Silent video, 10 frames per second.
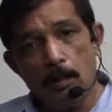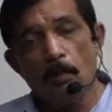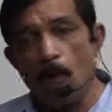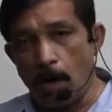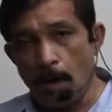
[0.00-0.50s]

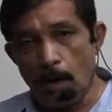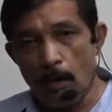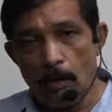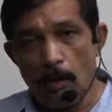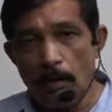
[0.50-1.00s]
modern.
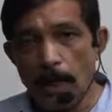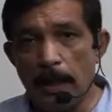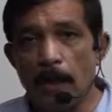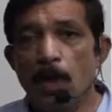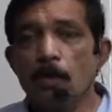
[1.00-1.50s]

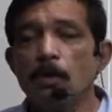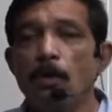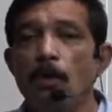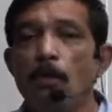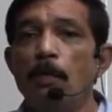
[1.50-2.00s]
Right?
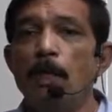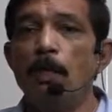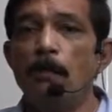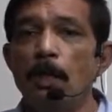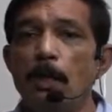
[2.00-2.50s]
So
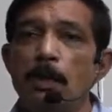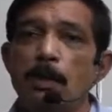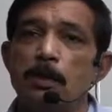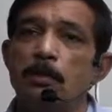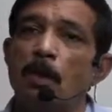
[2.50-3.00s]
medieval is
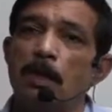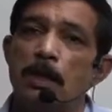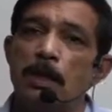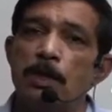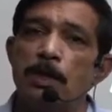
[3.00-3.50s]
not
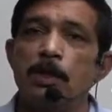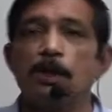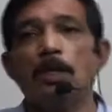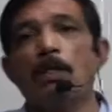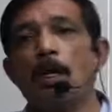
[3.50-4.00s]
ancient,
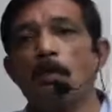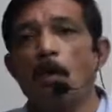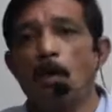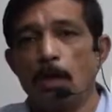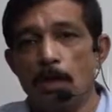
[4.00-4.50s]
not
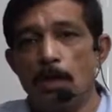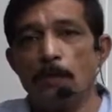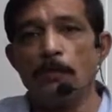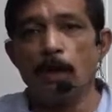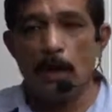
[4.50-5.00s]
modern,
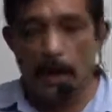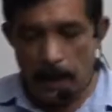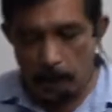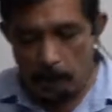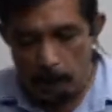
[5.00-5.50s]
somewhere lying
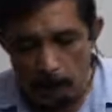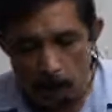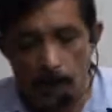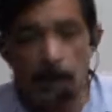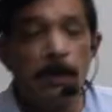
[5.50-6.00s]
in between.
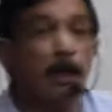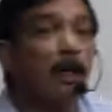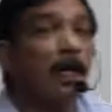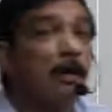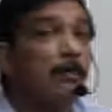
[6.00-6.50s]
So here,
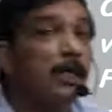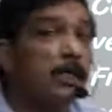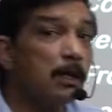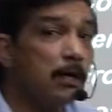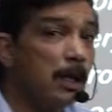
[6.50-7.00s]

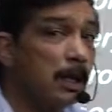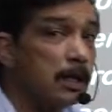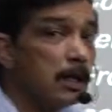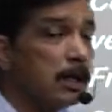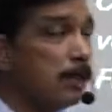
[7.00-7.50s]
medievally
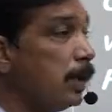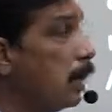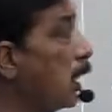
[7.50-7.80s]
conceived,